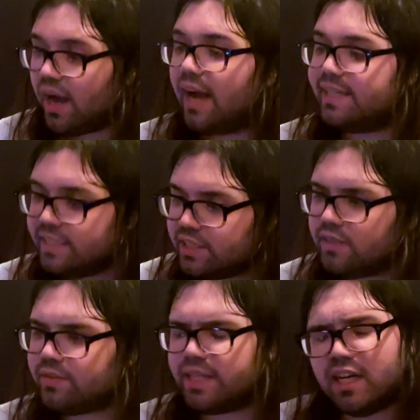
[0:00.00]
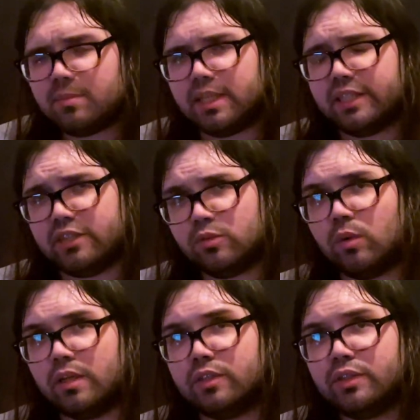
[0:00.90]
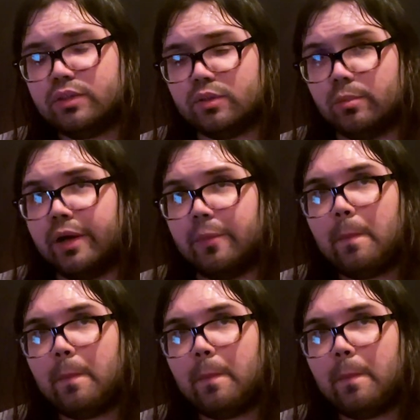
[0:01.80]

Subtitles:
I nearly forgot about this one too, but